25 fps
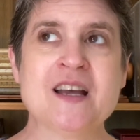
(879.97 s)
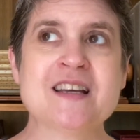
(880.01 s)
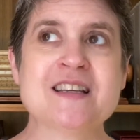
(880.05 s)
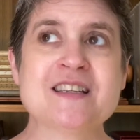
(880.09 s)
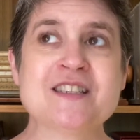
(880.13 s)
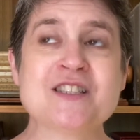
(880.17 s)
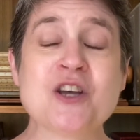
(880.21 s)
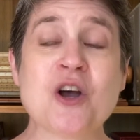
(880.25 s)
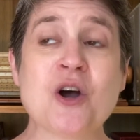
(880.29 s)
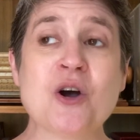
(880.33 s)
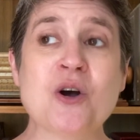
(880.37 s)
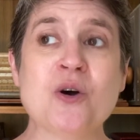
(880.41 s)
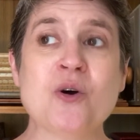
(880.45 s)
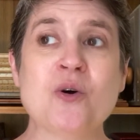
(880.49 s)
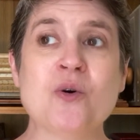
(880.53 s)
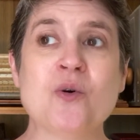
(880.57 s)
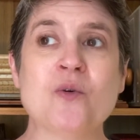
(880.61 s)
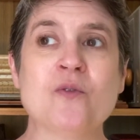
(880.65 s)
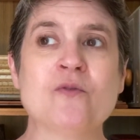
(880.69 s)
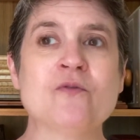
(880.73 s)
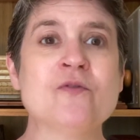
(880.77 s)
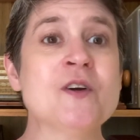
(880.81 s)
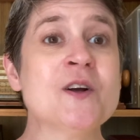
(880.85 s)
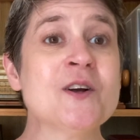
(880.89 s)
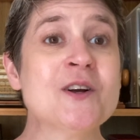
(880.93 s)
So
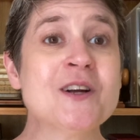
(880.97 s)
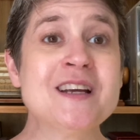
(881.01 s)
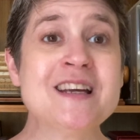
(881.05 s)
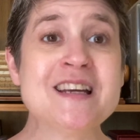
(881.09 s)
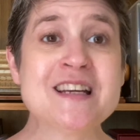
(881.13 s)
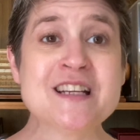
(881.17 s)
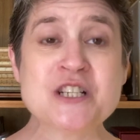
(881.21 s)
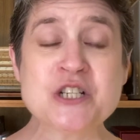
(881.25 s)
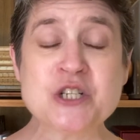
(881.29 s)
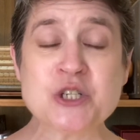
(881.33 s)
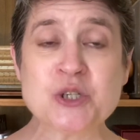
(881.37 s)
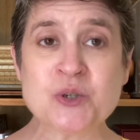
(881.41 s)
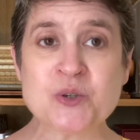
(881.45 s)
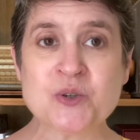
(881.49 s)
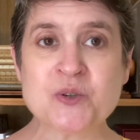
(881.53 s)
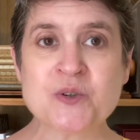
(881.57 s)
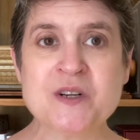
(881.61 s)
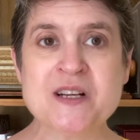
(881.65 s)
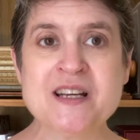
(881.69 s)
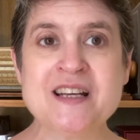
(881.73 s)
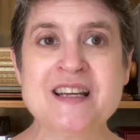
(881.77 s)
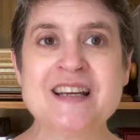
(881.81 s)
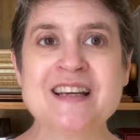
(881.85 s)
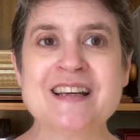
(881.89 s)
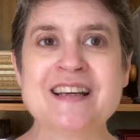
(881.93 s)
very
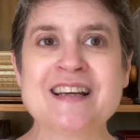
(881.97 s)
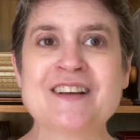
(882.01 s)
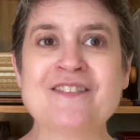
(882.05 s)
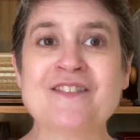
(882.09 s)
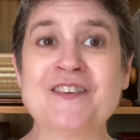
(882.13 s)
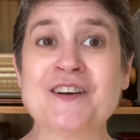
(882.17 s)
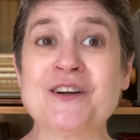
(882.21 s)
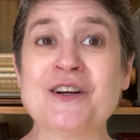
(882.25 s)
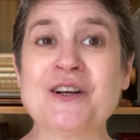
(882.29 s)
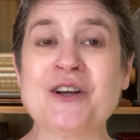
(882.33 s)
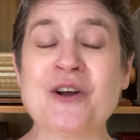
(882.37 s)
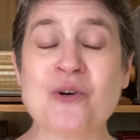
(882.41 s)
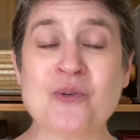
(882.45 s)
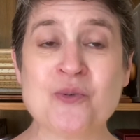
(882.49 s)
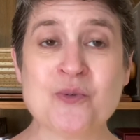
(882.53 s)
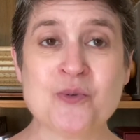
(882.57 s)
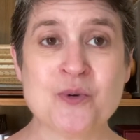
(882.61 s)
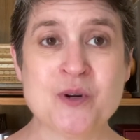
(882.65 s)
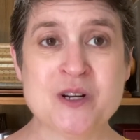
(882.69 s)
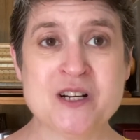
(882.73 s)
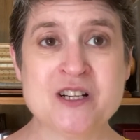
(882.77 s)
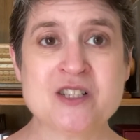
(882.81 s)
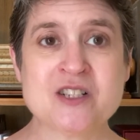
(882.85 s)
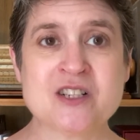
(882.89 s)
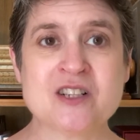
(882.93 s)
intriguing, very
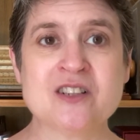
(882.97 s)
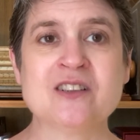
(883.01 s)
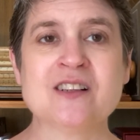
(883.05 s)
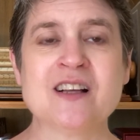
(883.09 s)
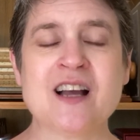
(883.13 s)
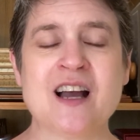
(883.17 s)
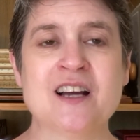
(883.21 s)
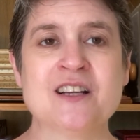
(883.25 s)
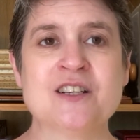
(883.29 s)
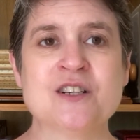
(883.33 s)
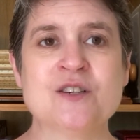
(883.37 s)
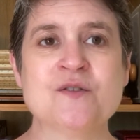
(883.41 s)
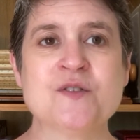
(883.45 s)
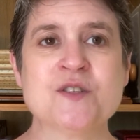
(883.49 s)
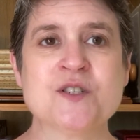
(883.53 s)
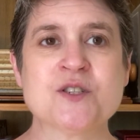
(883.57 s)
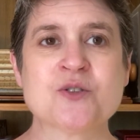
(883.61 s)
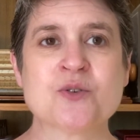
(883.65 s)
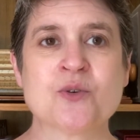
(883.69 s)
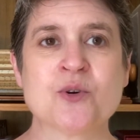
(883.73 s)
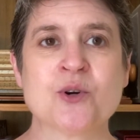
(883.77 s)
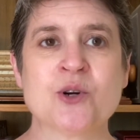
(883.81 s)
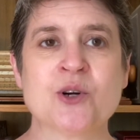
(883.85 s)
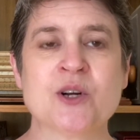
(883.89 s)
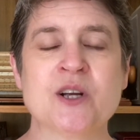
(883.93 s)
original kind of
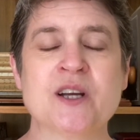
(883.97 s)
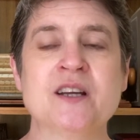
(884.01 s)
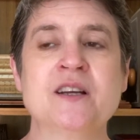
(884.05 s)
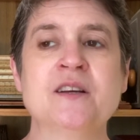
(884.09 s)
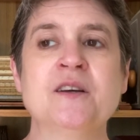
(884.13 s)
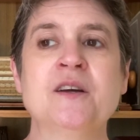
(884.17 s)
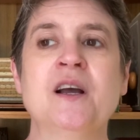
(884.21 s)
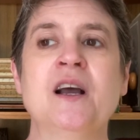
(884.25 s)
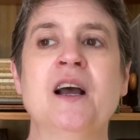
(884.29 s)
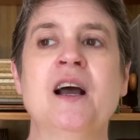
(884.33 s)
story.